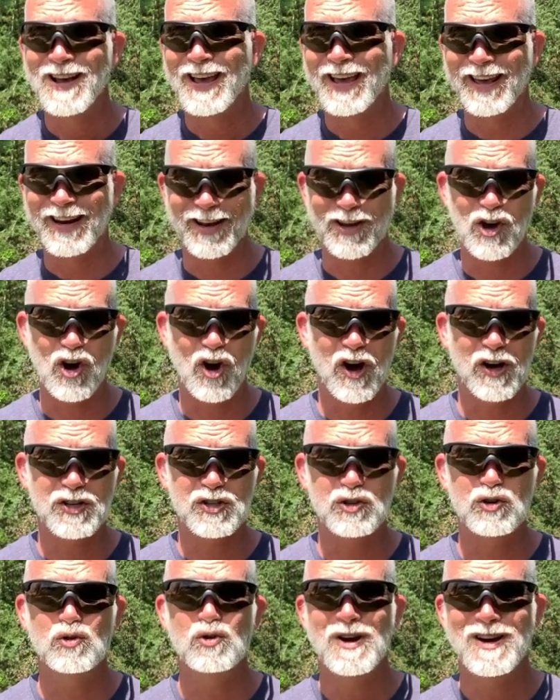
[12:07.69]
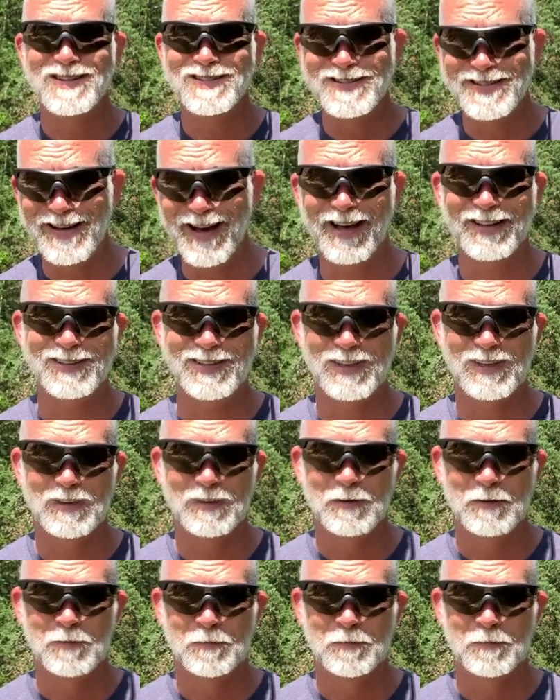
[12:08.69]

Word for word: and it costs you nothing.